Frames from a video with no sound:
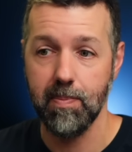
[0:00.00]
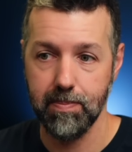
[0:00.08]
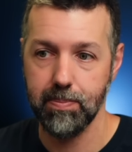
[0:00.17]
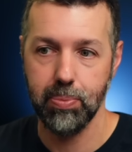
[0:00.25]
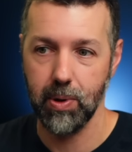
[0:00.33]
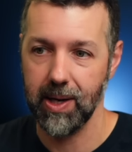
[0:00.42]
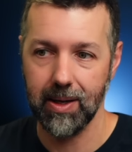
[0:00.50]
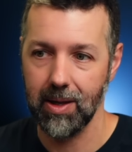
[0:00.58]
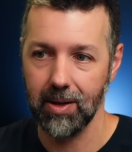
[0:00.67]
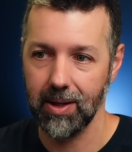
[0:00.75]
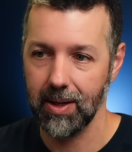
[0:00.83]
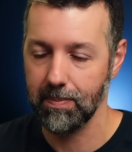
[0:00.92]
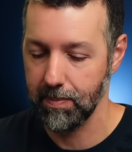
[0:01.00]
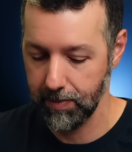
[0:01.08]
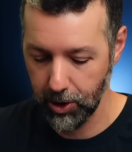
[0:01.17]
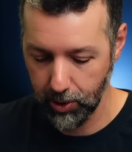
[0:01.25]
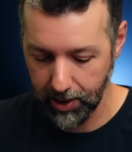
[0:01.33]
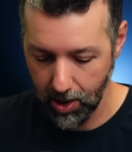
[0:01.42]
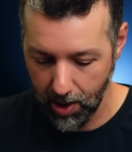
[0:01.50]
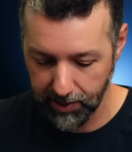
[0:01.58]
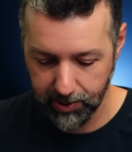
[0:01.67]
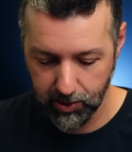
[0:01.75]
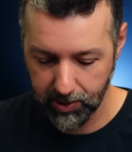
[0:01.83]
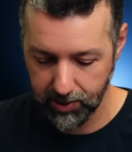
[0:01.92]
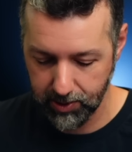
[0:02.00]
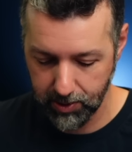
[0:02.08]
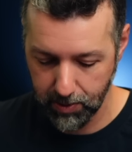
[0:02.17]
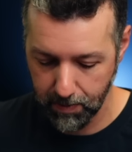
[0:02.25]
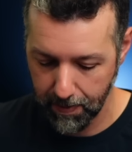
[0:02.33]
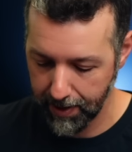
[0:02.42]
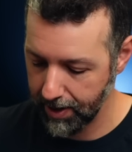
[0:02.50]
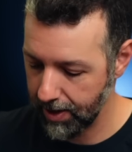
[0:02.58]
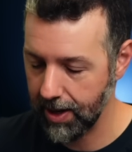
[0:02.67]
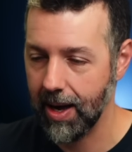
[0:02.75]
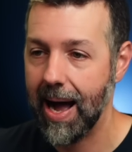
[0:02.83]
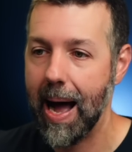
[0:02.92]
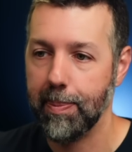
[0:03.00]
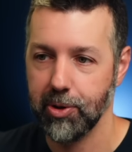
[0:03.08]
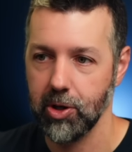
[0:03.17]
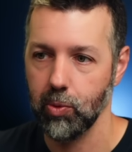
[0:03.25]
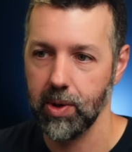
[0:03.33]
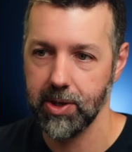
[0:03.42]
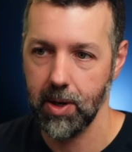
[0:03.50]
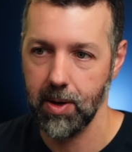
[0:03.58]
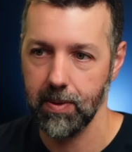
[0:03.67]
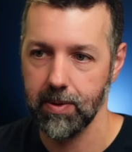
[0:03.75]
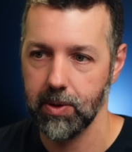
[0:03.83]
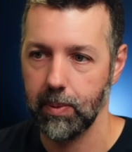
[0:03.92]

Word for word: that pretty clunky. You can also just do uh, option return.